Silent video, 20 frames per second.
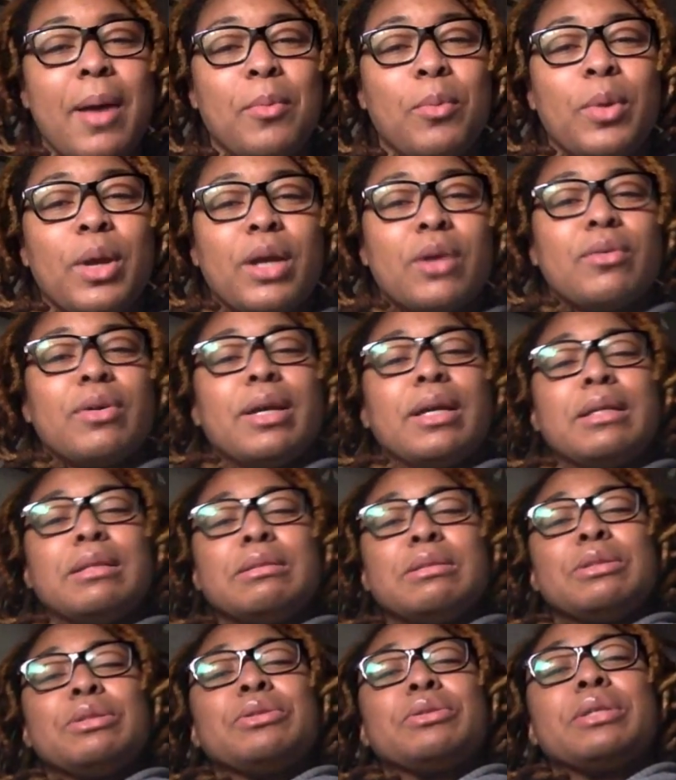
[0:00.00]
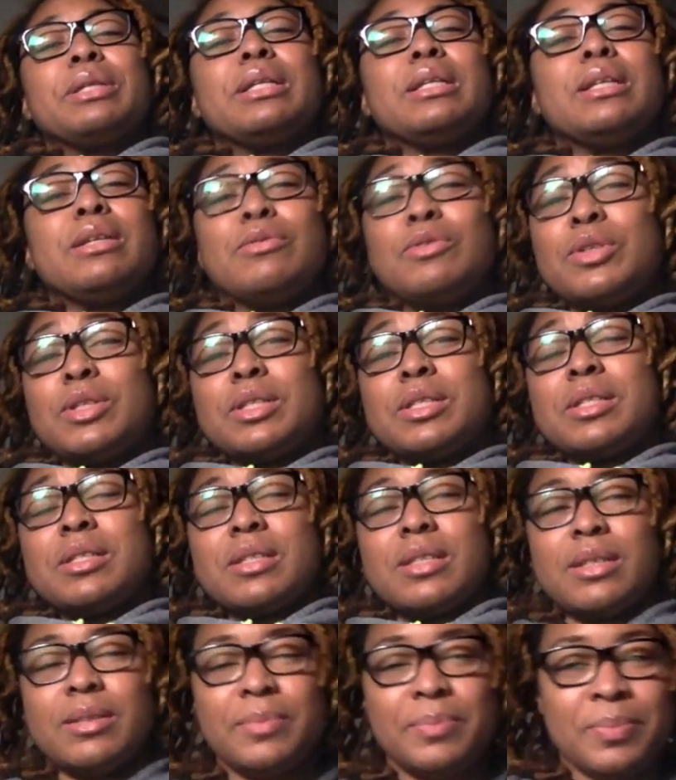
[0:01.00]
wearing green, if you can
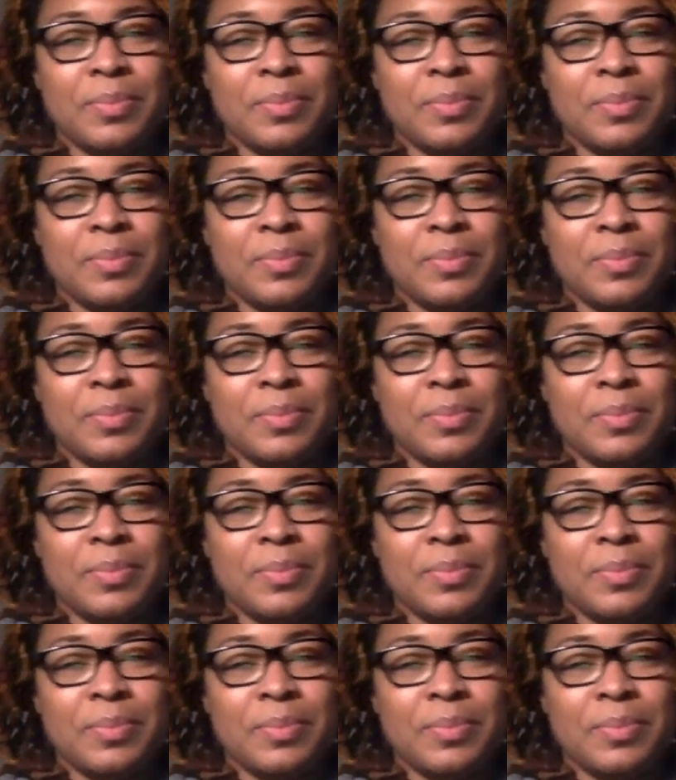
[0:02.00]
see.